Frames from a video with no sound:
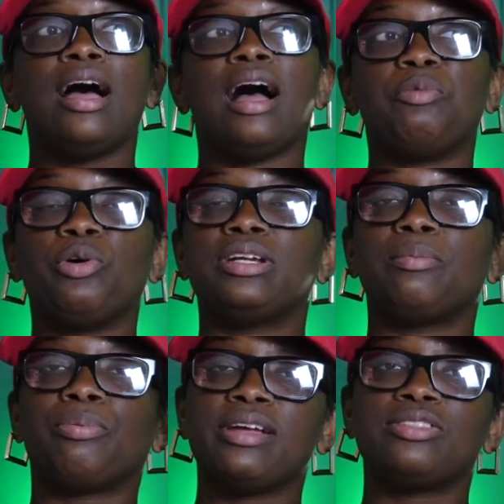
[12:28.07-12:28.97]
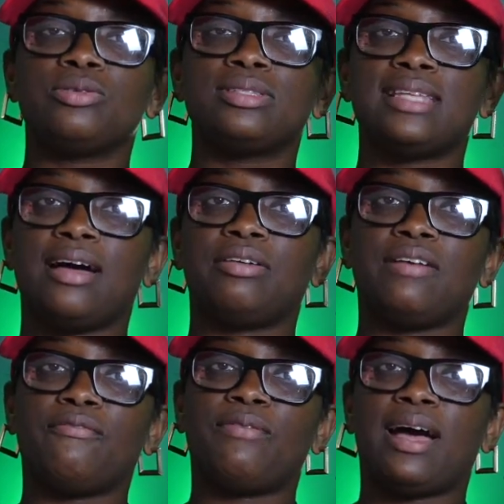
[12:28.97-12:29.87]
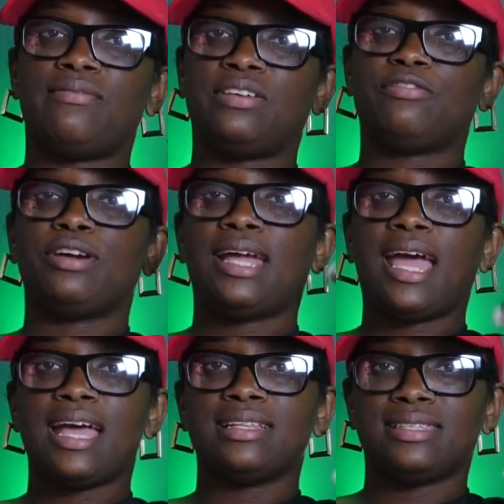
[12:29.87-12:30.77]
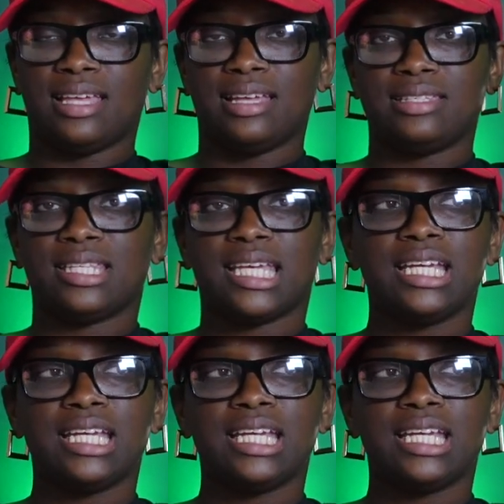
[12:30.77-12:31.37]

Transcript: I'm going to break those down in five different ad sets.